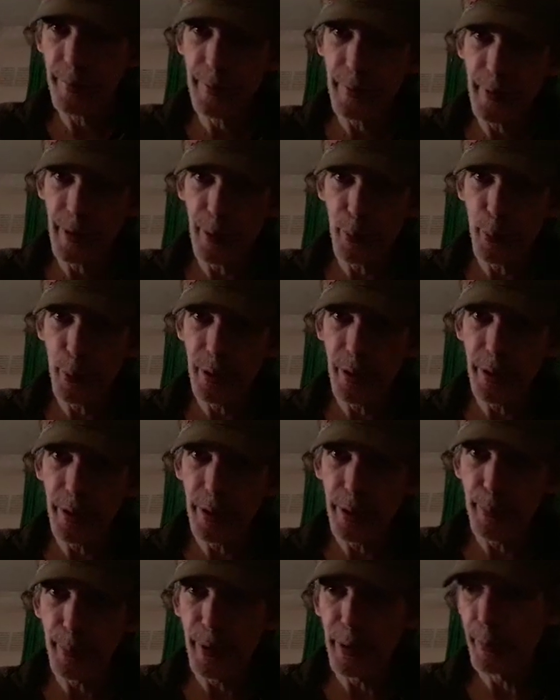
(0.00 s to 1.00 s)
Now, one of the
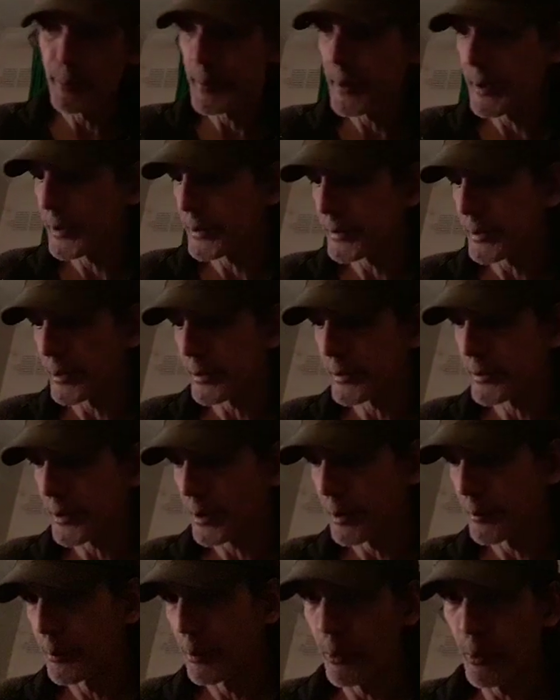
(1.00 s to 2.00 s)
other main pieces
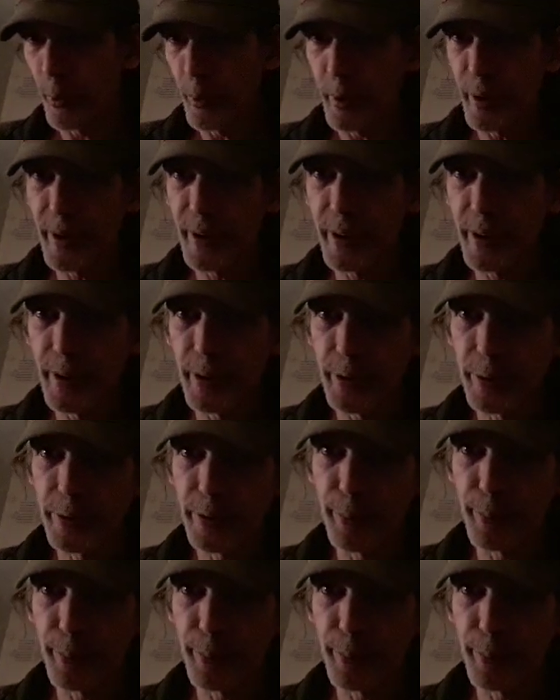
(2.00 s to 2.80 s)
I bought is